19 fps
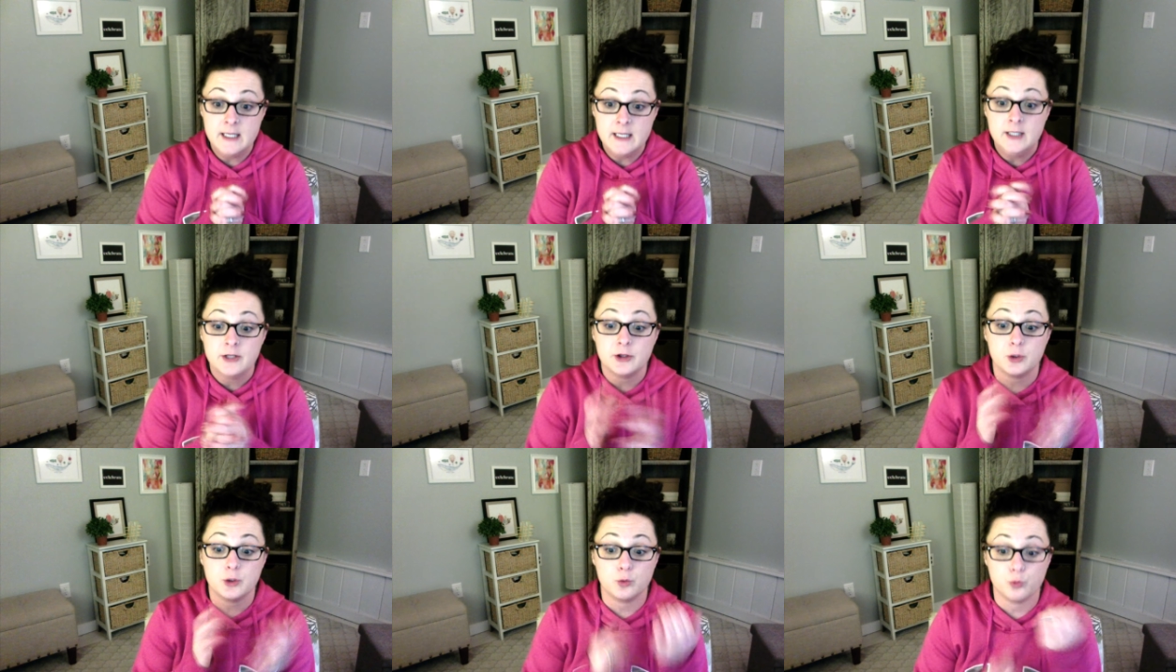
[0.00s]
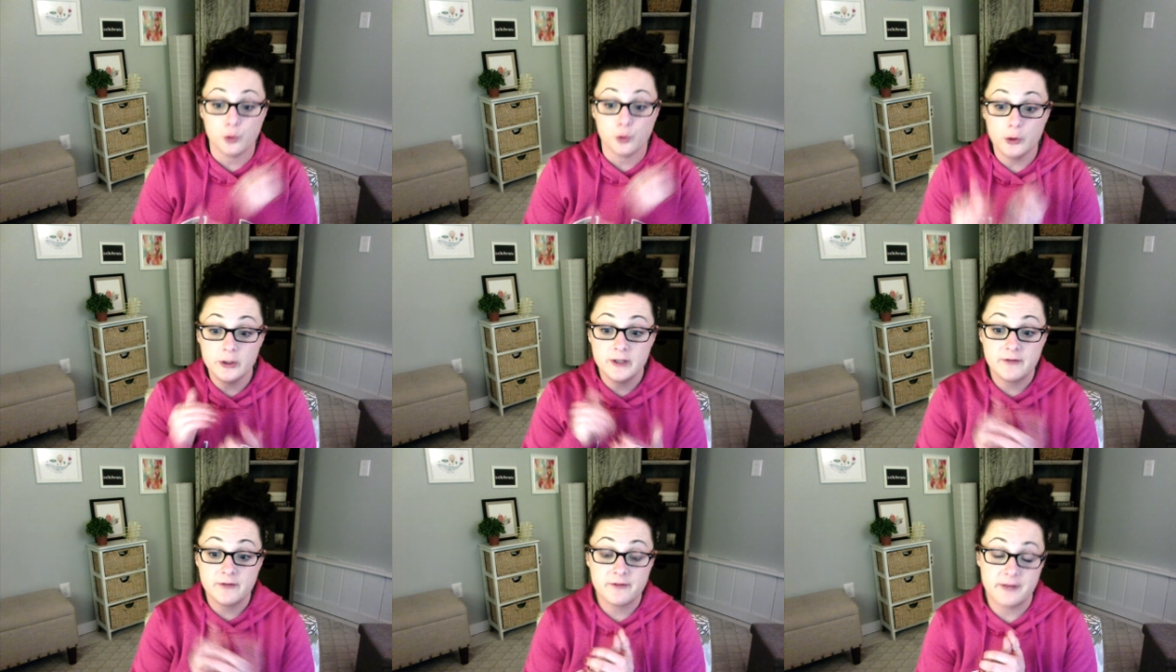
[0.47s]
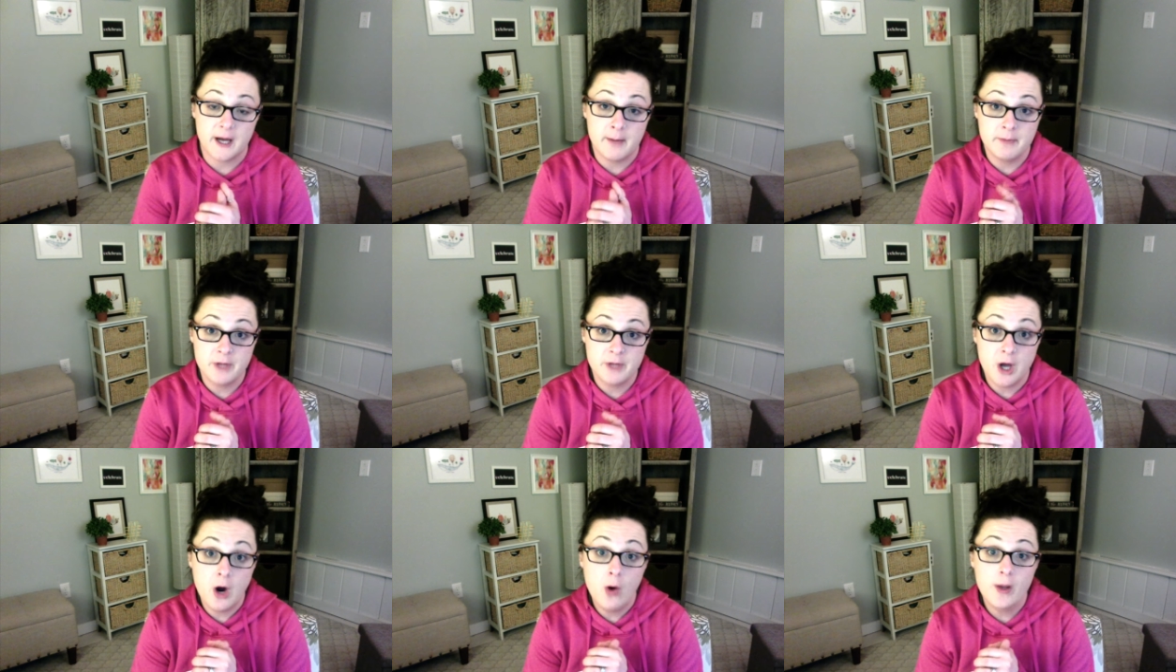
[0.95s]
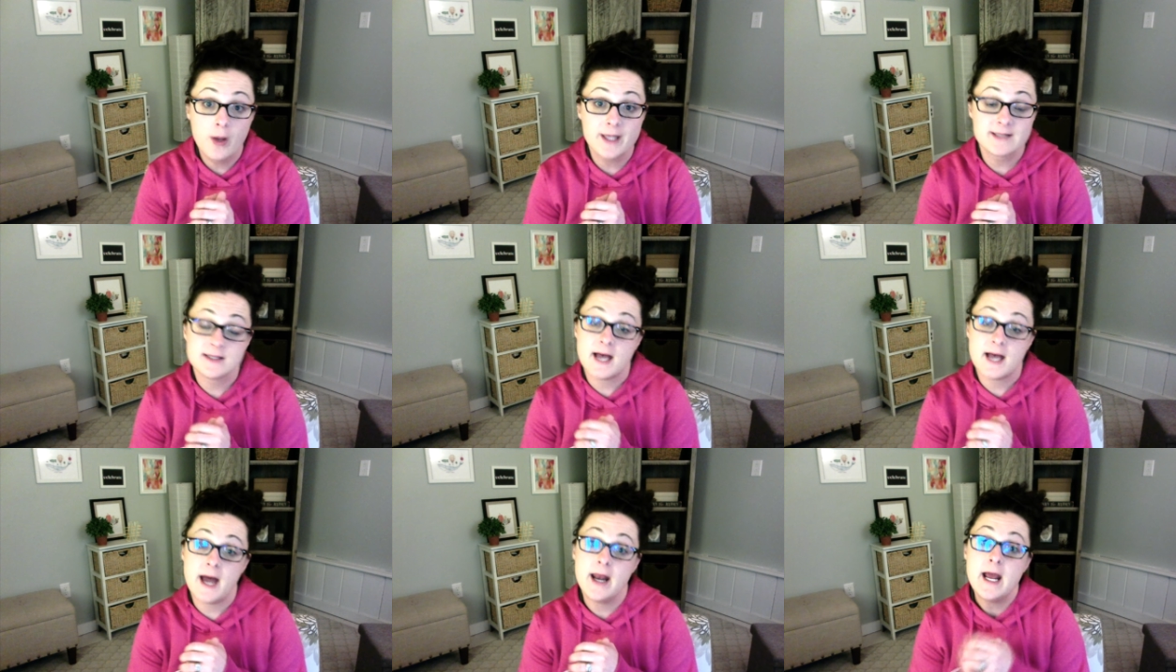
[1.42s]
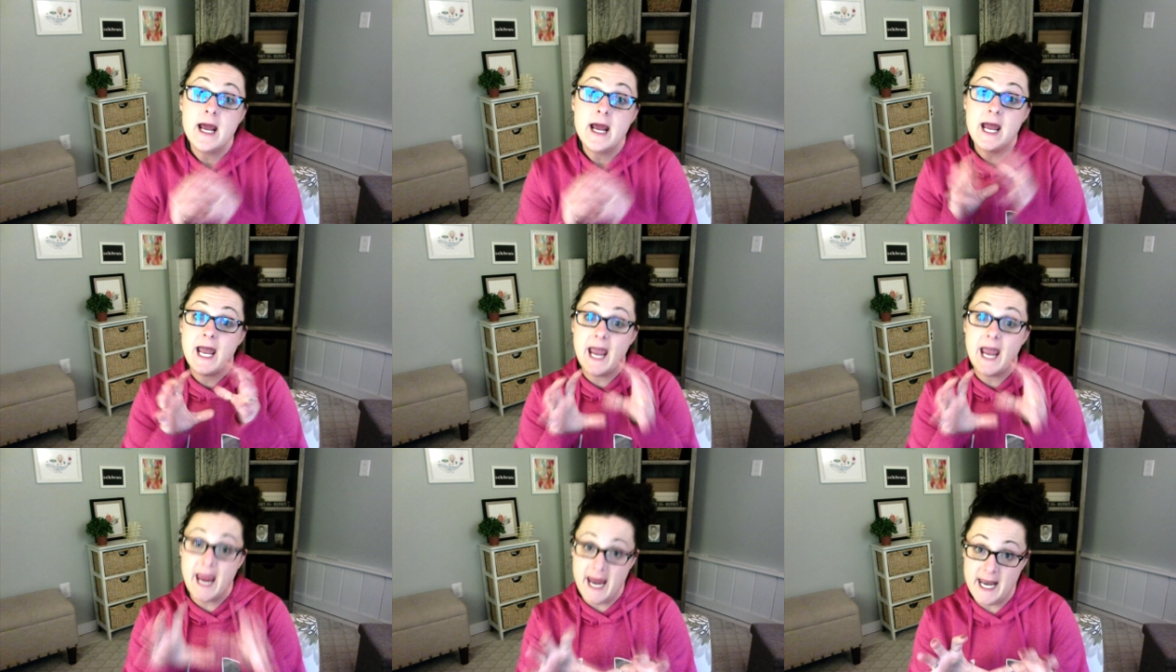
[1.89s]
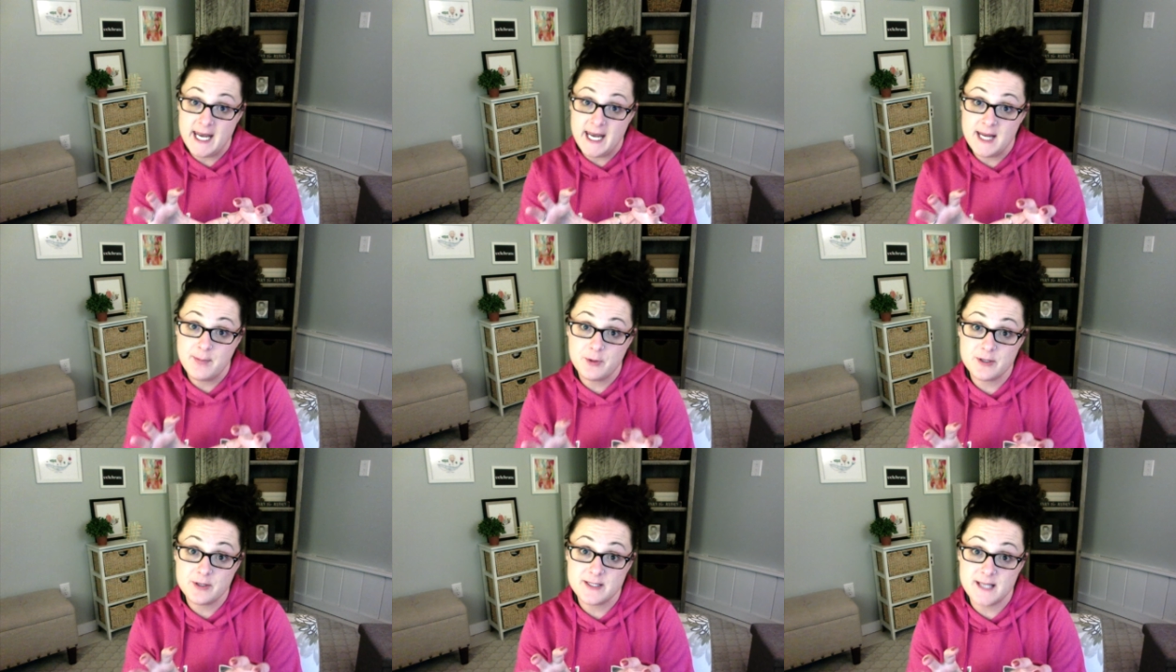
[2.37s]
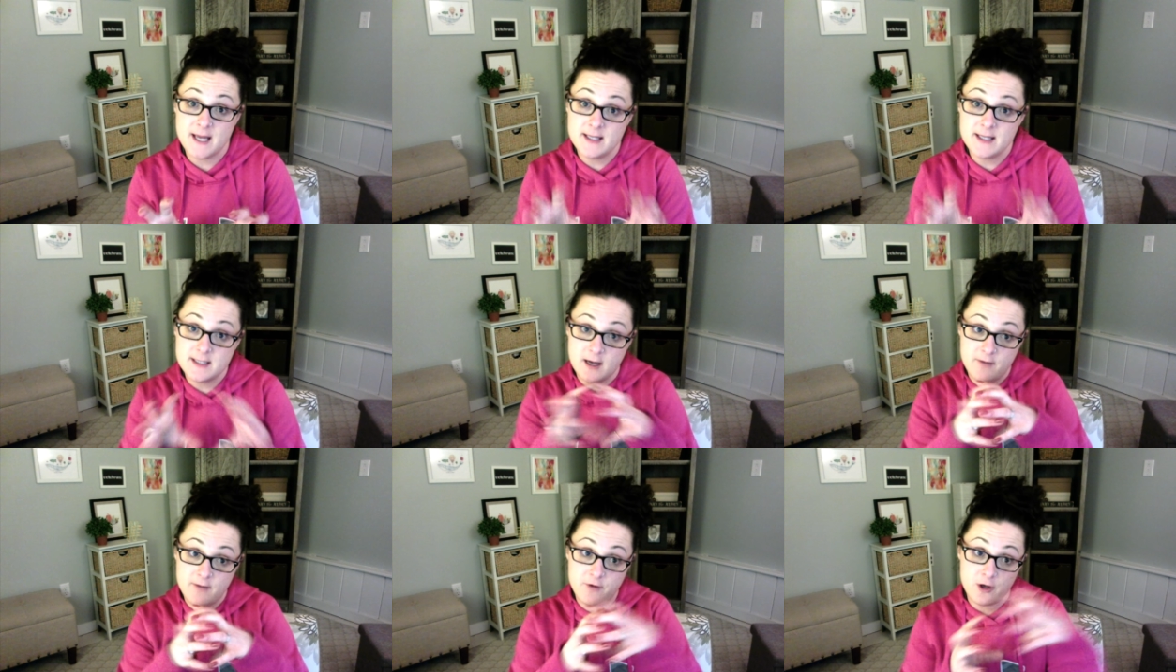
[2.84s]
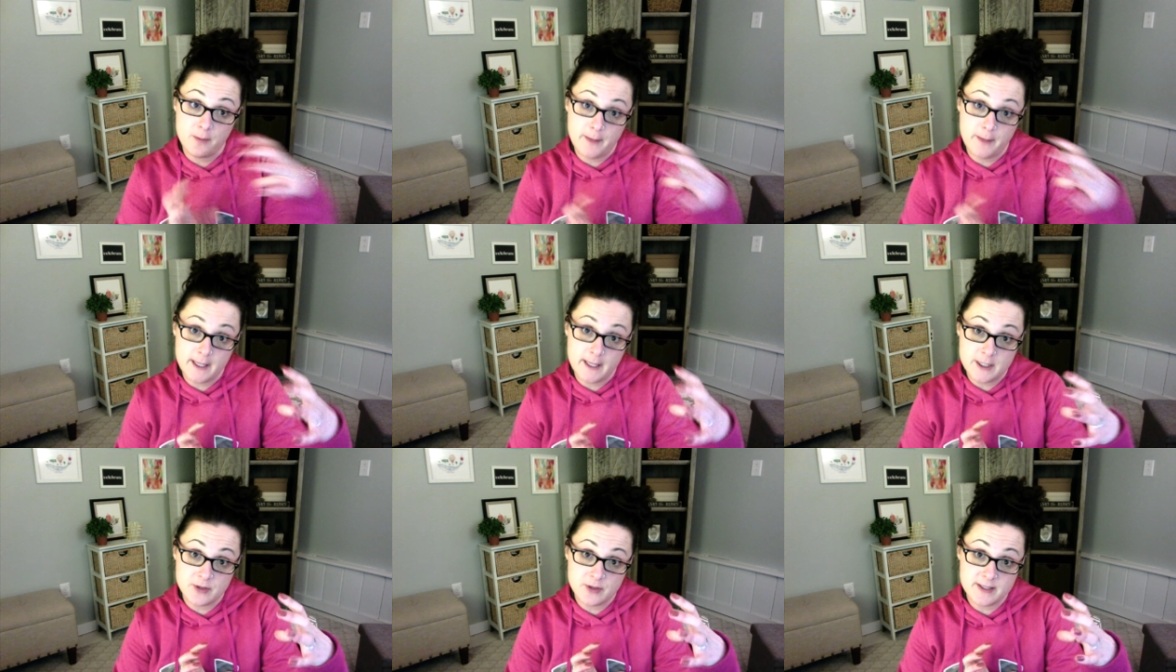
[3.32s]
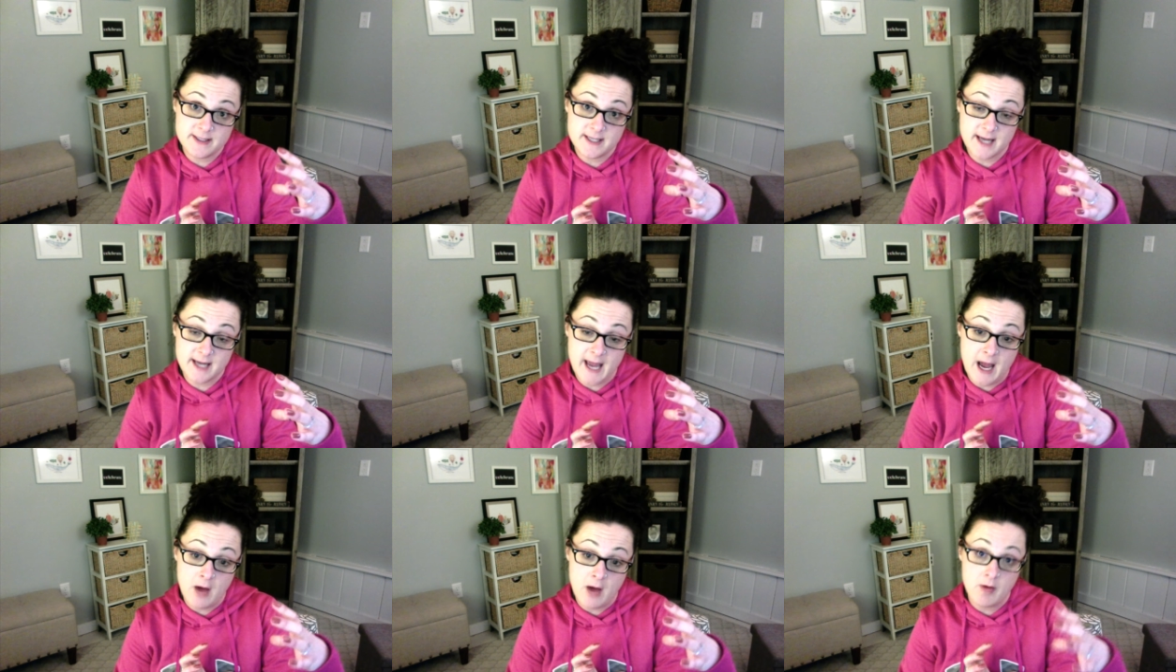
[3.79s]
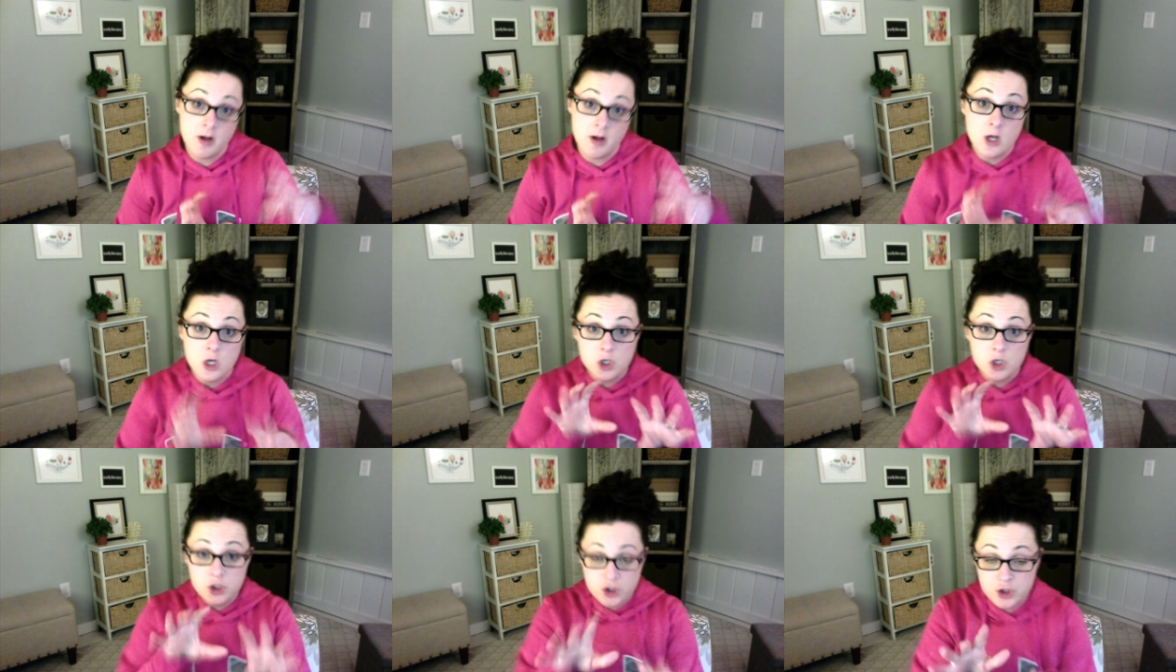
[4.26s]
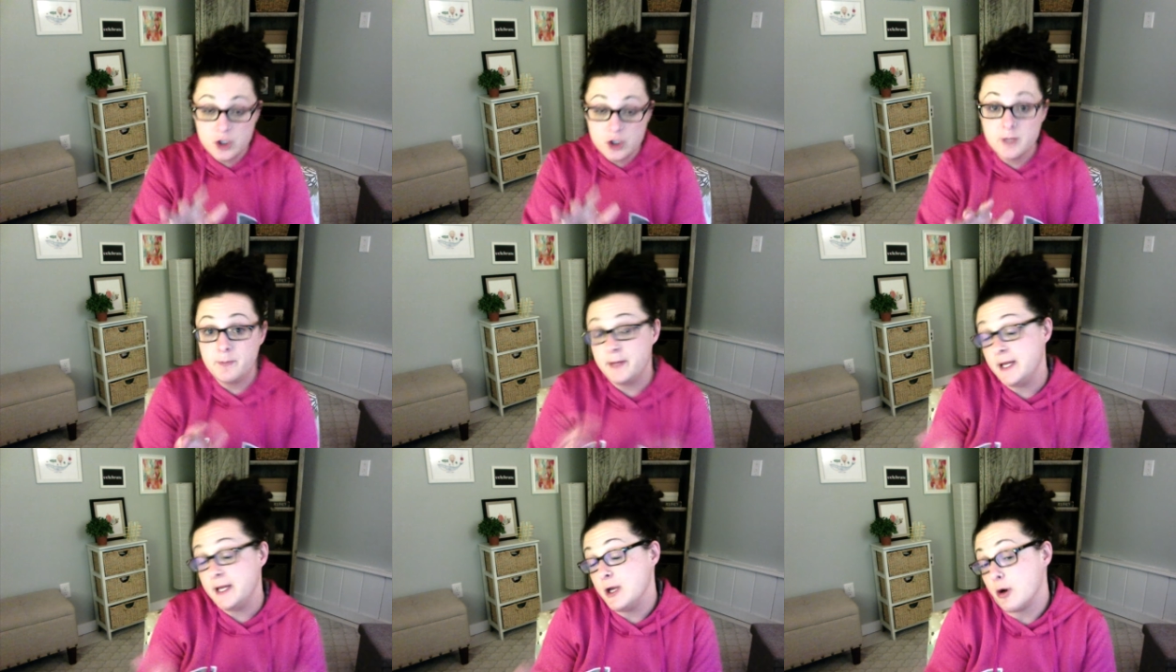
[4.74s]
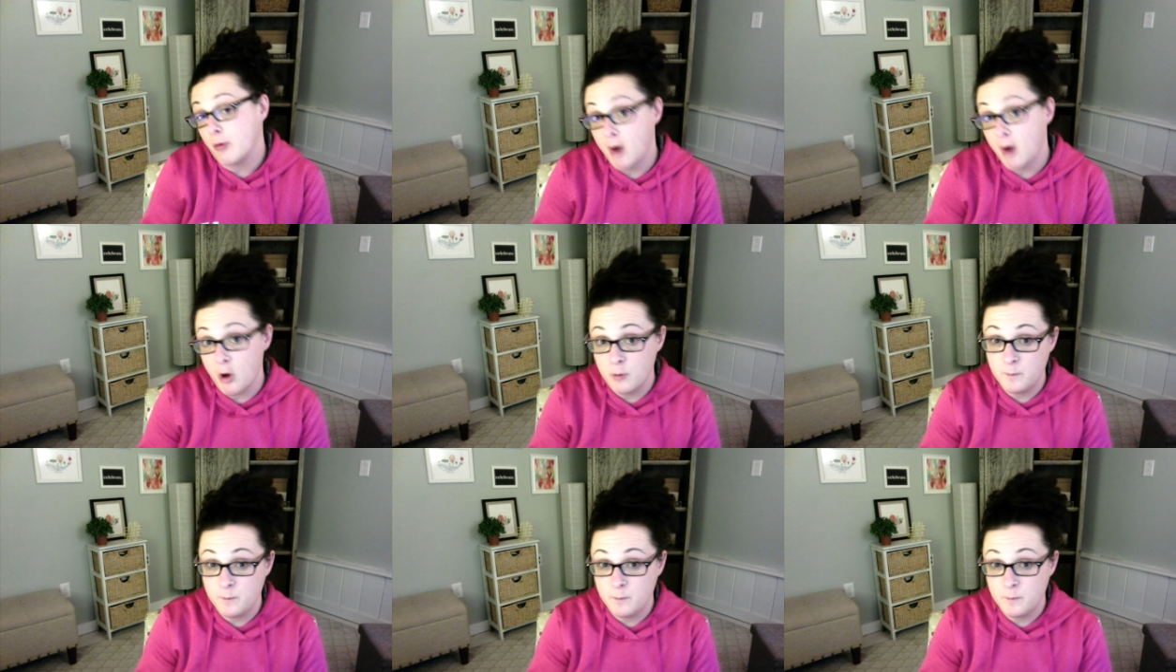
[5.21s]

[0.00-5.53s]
The rule of thumb, though, is that 80% of your Pinterest account should be your own